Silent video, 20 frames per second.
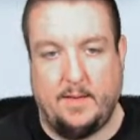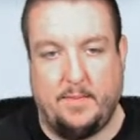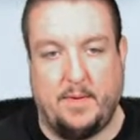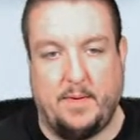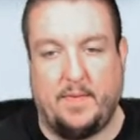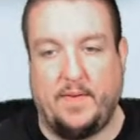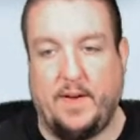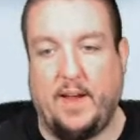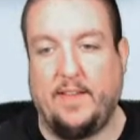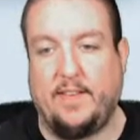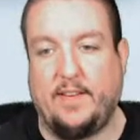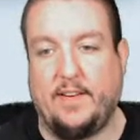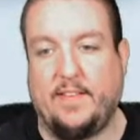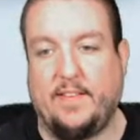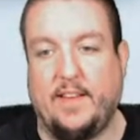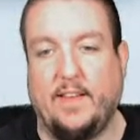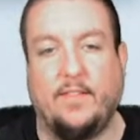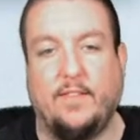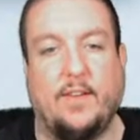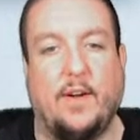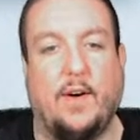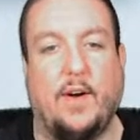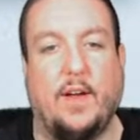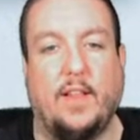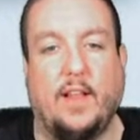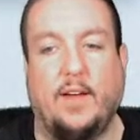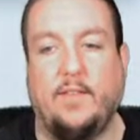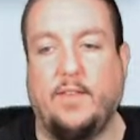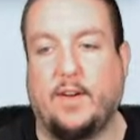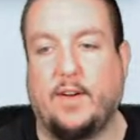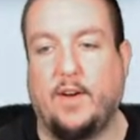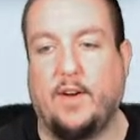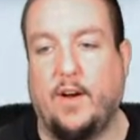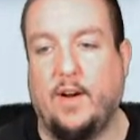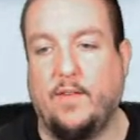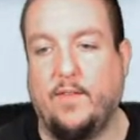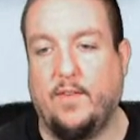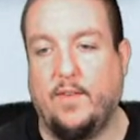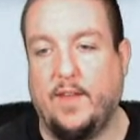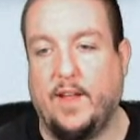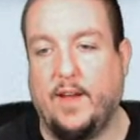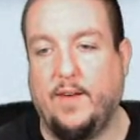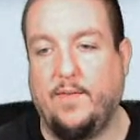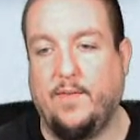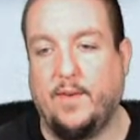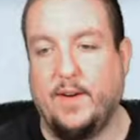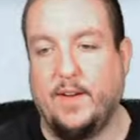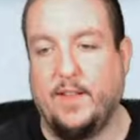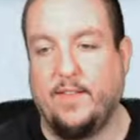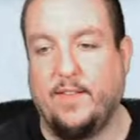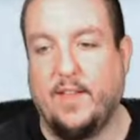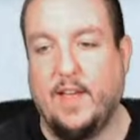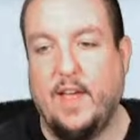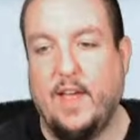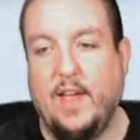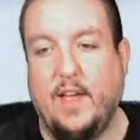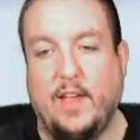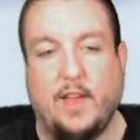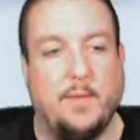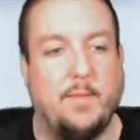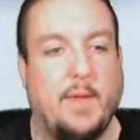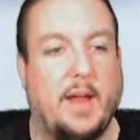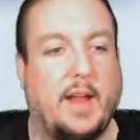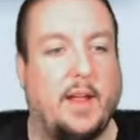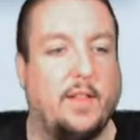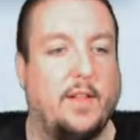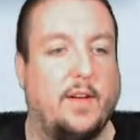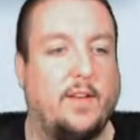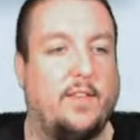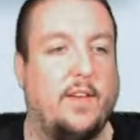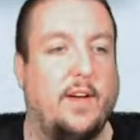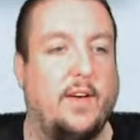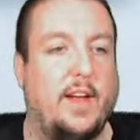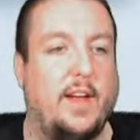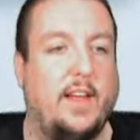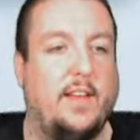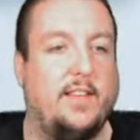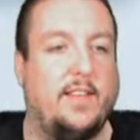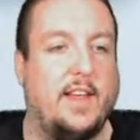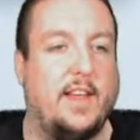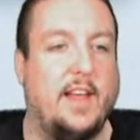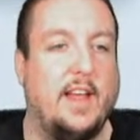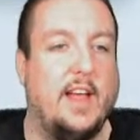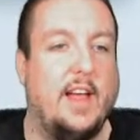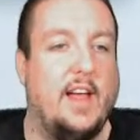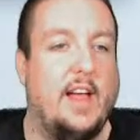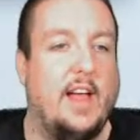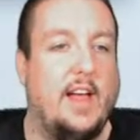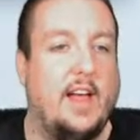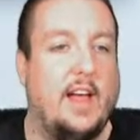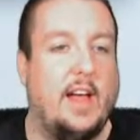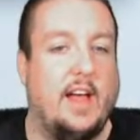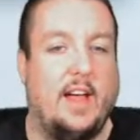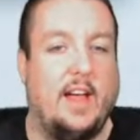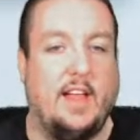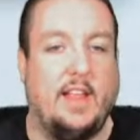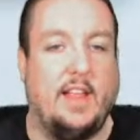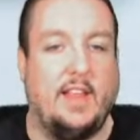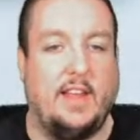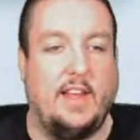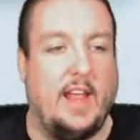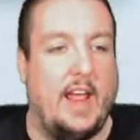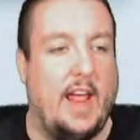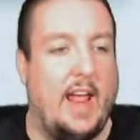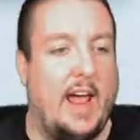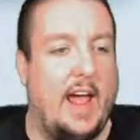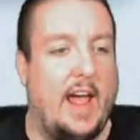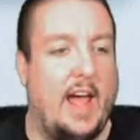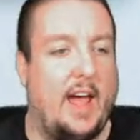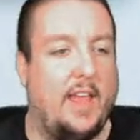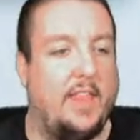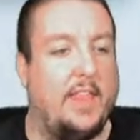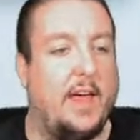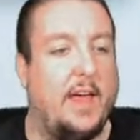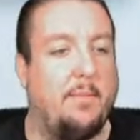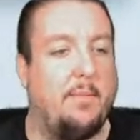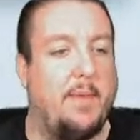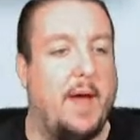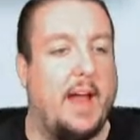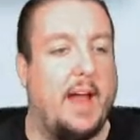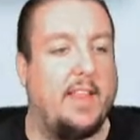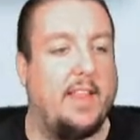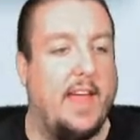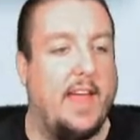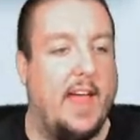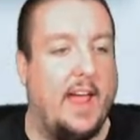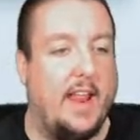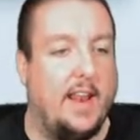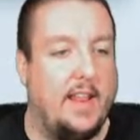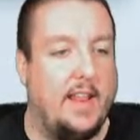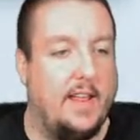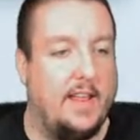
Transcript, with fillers: Professor says, Joe, I love your carnival knife wins. You make it look so easy. Yeah, that back then.